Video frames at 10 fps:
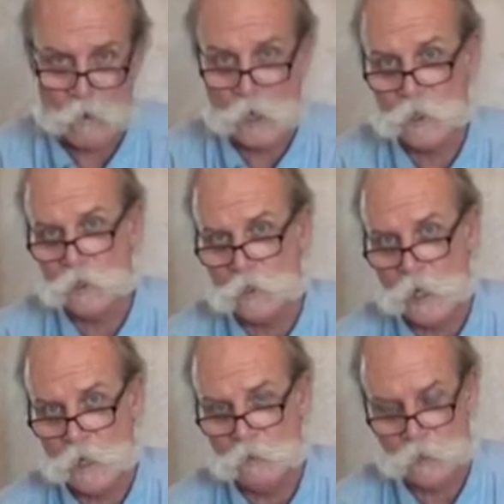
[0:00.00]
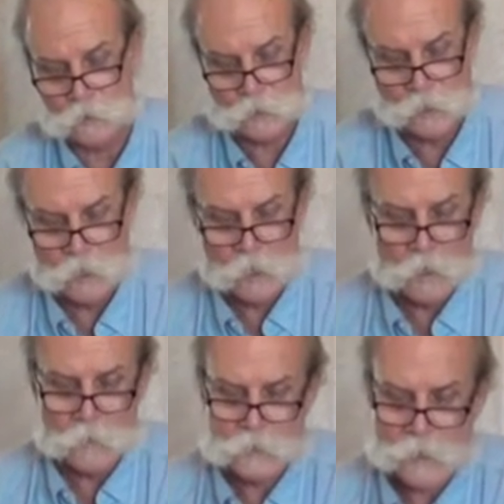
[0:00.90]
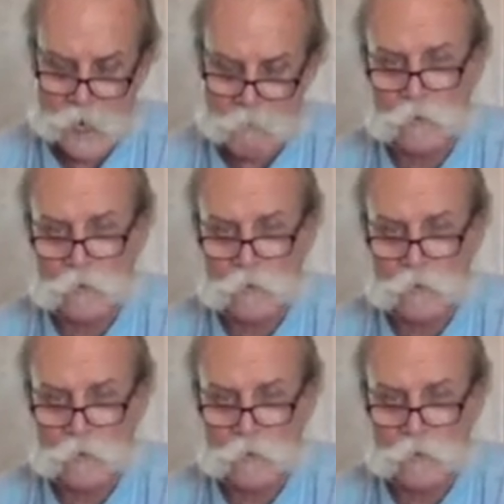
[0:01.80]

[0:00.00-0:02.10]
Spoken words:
washer dryer is. The top